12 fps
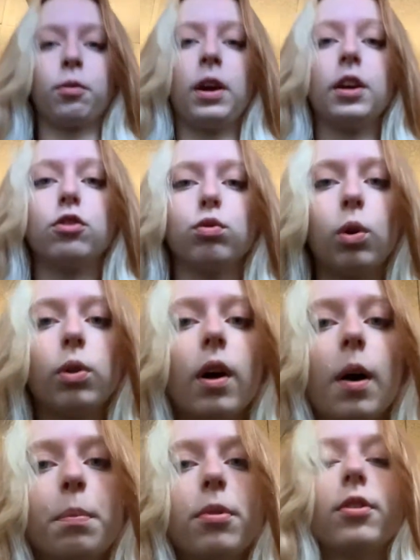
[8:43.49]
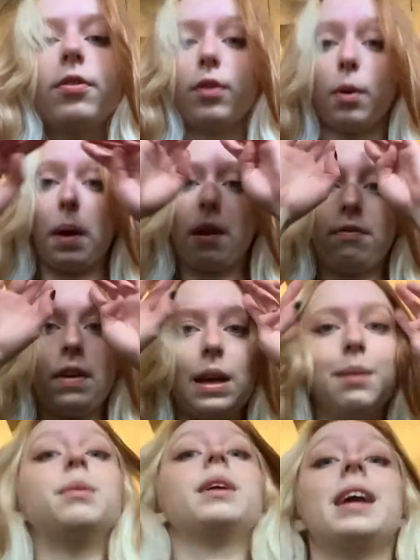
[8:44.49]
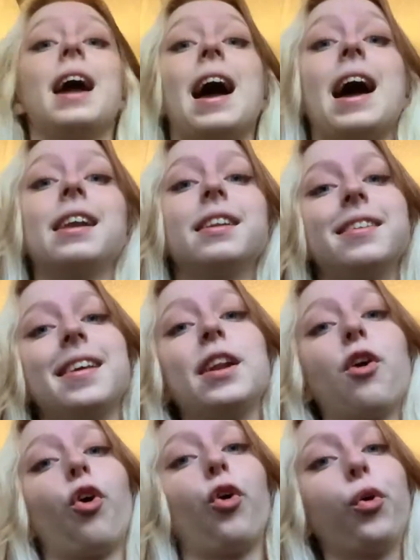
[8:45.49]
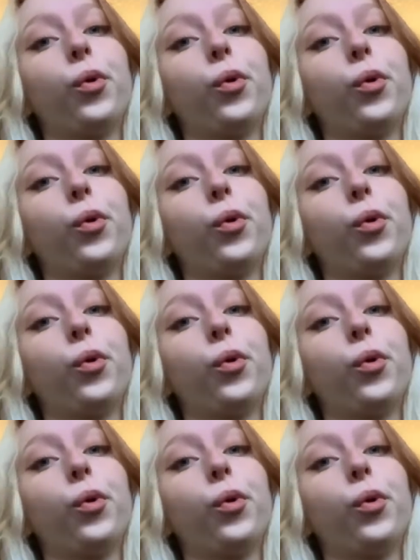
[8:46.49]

ranch roll-ups for my family at dinner.